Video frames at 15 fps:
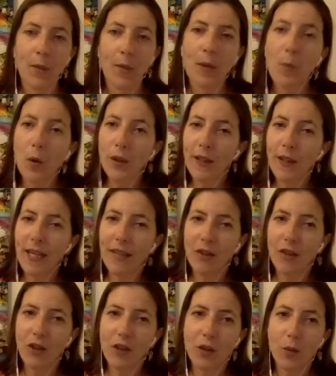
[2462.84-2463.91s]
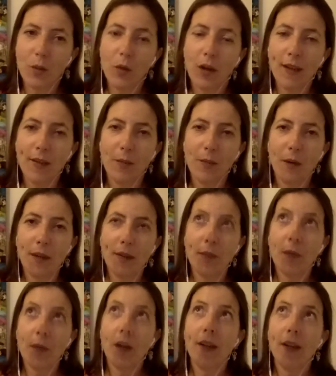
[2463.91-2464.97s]
We want the energy to rise and rise
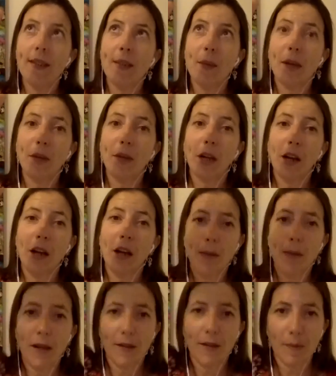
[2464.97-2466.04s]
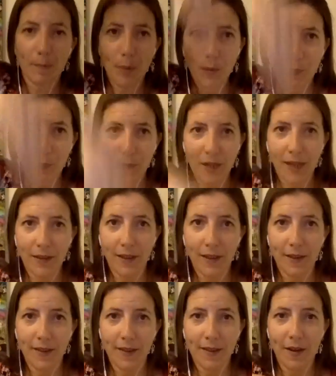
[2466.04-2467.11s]
and rise to be able to climax and bump down the
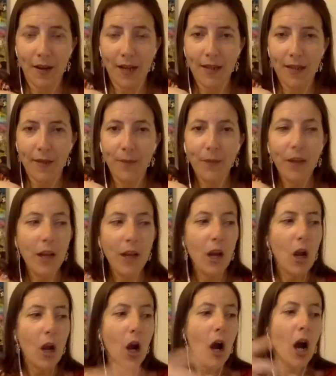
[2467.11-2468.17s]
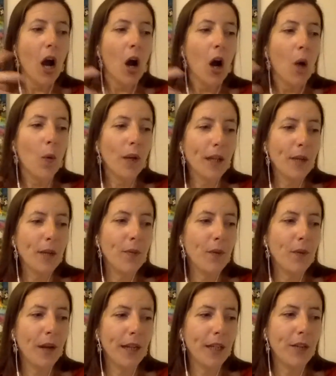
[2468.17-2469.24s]
other side. What I
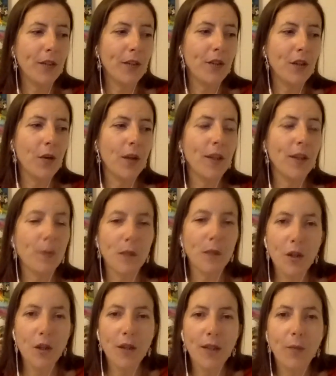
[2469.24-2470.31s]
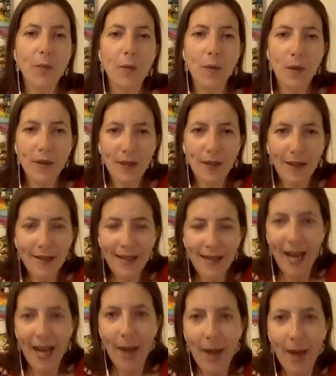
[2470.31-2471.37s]
invite you to do, and as we do this, as that
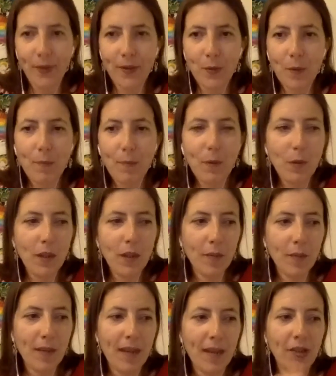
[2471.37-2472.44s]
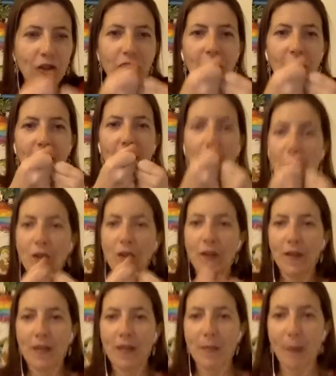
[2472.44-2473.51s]
happens, we're building up tension, and then we just
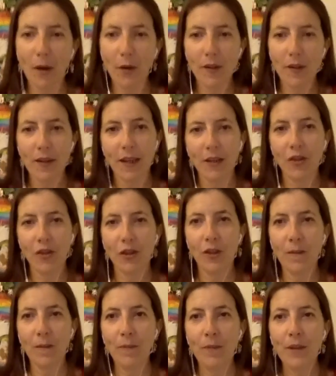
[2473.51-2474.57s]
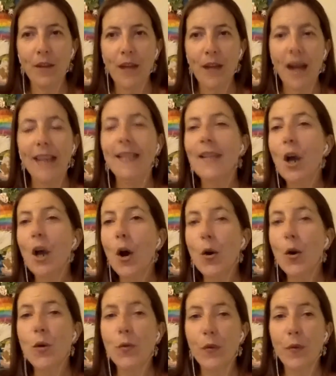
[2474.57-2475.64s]
dispel the tension, and it's
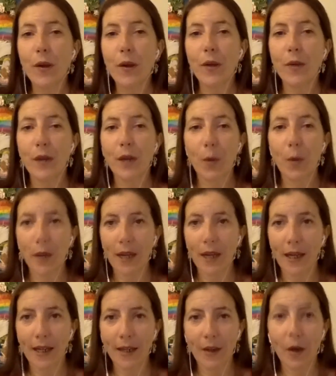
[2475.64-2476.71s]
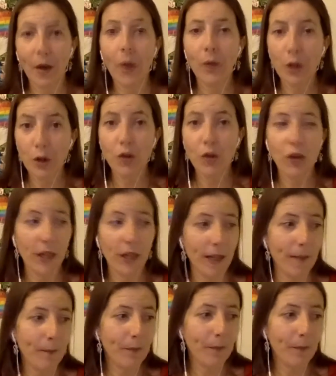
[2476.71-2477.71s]
over very, very quickly, usually.